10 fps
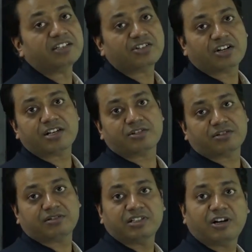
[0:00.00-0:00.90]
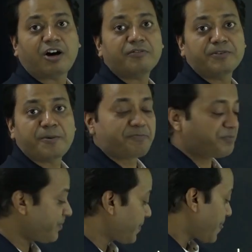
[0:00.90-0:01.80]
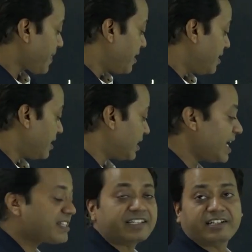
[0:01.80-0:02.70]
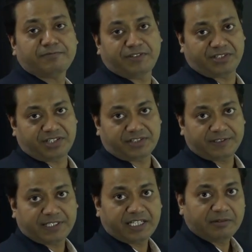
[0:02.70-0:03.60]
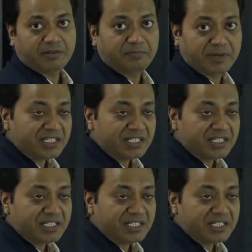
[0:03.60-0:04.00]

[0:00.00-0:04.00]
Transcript: in contrast of classical physics.